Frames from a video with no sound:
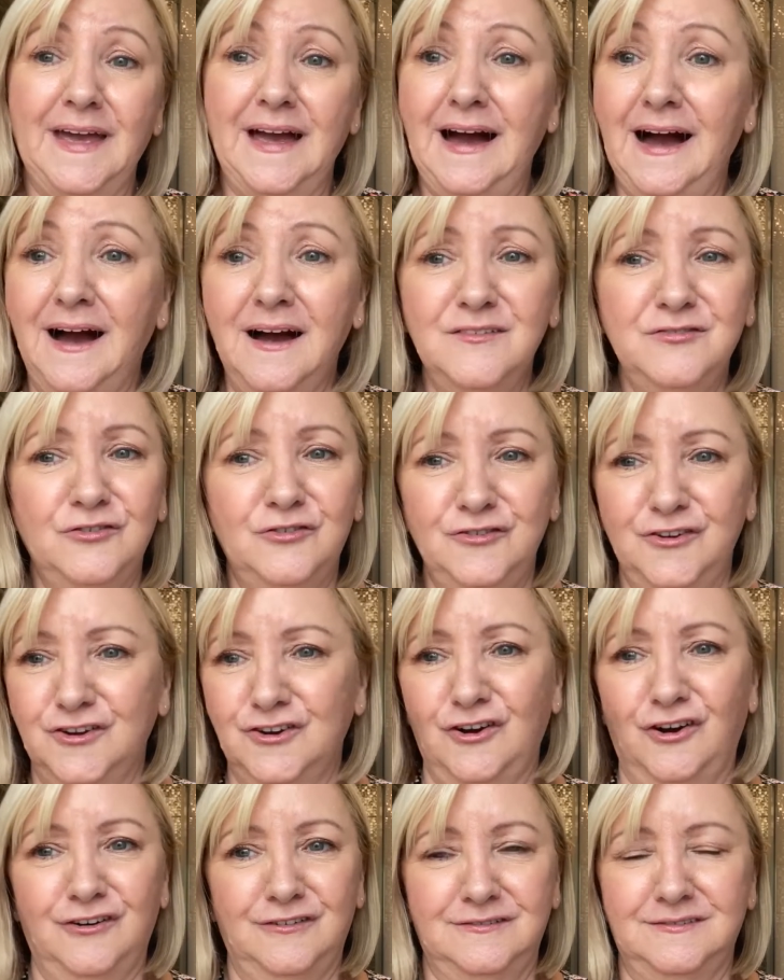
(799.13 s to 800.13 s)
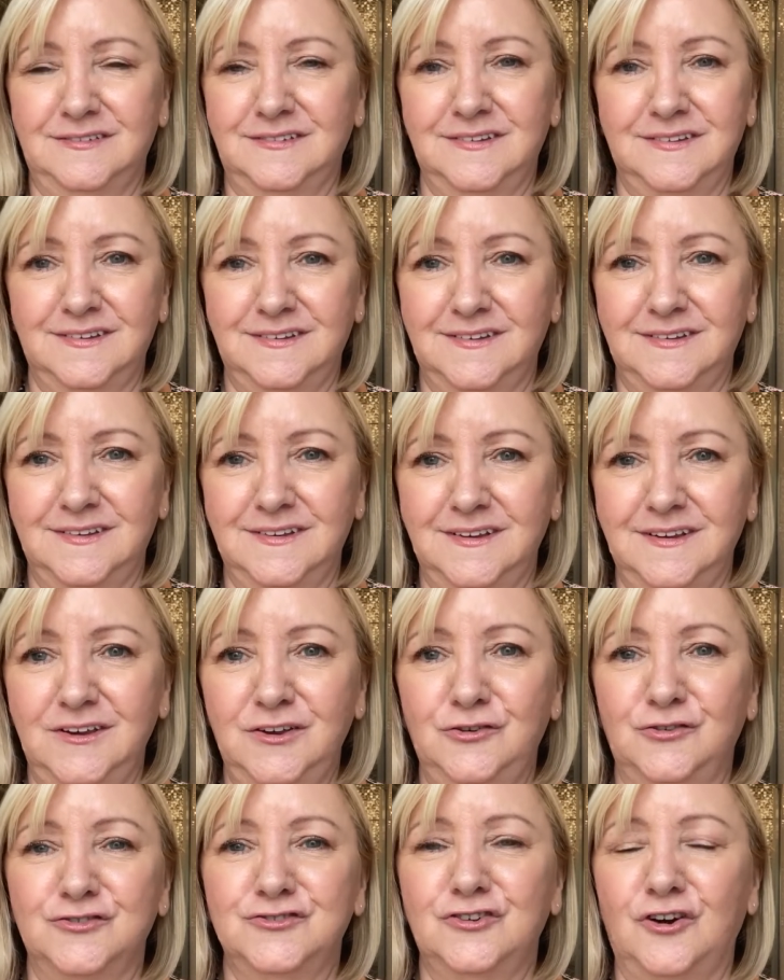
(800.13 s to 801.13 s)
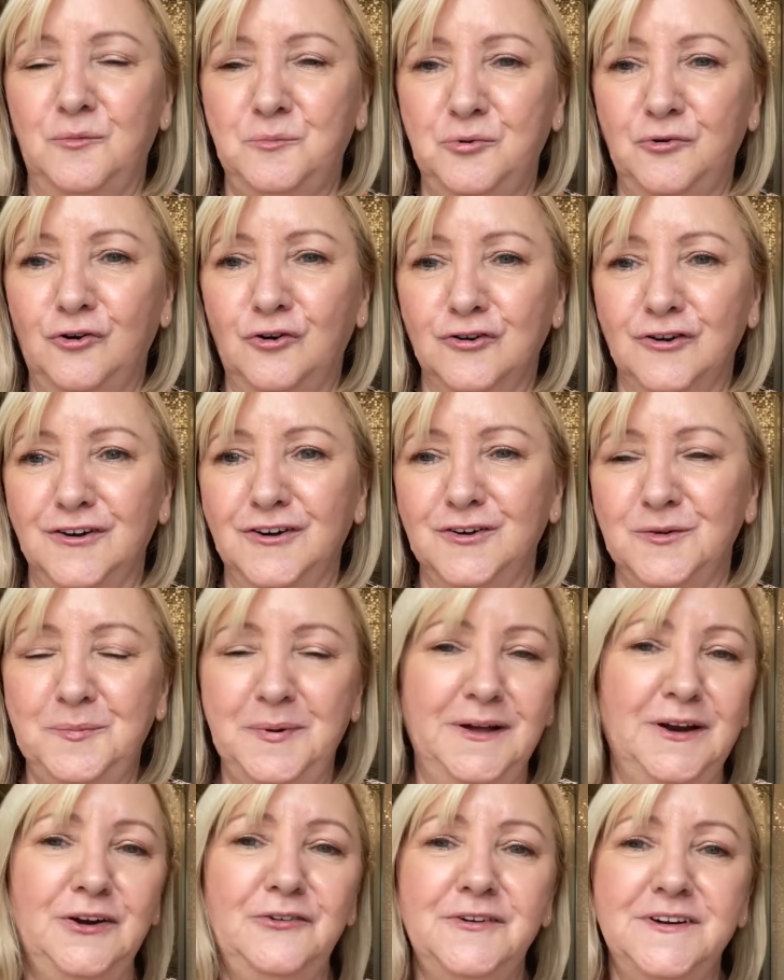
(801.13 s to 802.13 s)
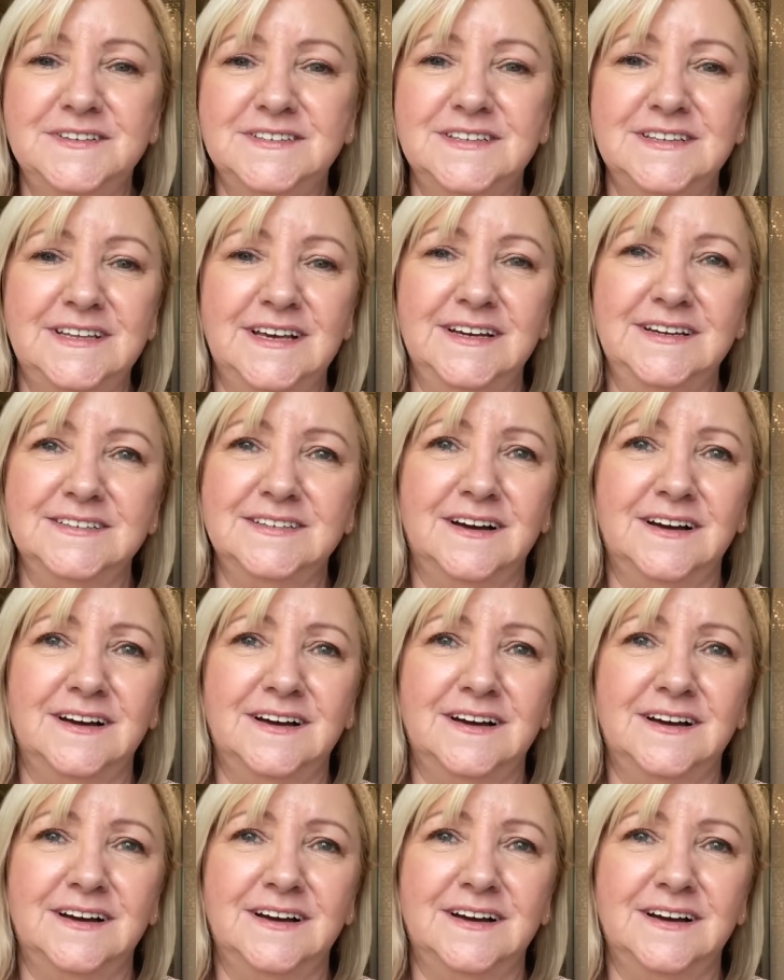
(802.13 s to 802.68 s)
I've only got, you know, sort of broken capillaries and things.